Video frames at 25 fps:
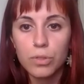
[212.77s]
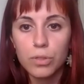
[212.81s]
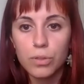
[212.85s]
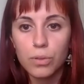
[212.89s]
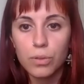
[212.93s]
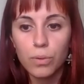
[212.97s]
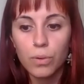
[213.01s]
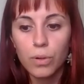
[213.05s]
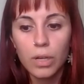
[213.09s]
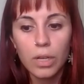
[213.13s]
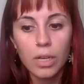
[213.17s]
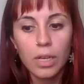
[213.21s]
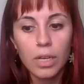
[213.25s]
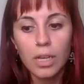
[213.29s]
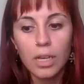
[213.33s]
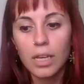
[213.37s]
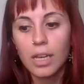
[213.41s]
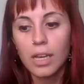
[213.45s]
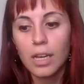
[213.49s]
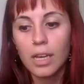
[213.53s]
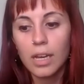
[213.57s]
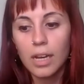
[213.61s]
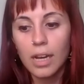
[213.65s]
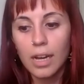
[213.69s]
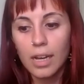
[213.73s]
So
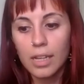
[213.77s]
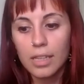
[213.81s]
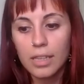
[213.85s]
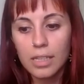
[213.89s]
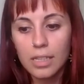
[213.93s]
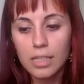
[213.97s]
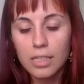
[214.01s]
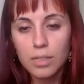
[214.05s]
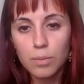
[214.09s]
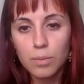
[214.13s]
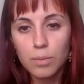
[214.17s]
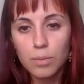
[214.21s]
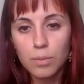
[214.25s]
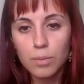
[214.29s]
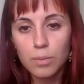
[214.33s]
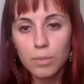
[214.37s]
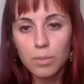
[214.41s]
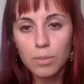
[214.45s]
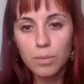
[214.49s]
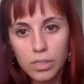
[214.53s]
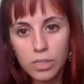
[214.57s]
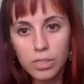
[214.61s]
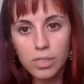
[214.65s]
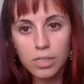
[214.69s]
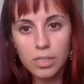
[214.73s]
I think it's
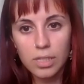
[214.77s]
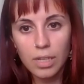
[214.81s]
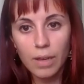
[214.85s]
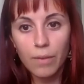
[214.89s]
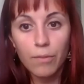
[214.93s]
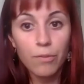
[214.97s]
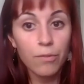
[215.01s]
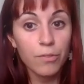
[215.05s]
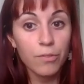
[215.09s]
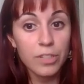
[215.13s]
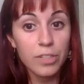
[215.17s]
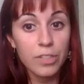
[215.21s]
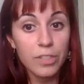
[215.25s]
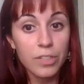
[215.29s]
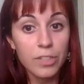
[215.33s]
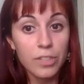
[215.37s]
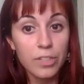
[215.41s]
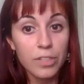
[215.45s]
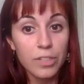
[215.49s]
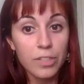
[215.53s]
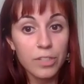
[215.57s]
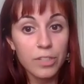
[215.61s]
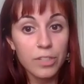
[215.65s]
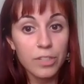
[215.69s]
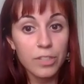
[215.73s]
important to just
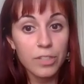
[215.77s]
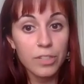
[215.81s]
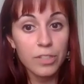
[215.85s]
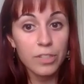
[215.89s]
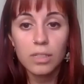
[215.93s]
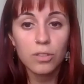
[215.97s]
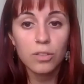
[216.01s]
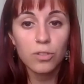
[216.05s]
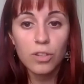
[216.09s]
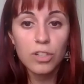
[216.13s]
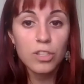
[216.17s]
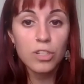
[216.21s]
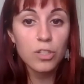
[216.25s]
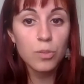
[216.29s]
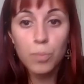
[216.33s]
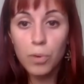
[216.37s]
emphasize this and be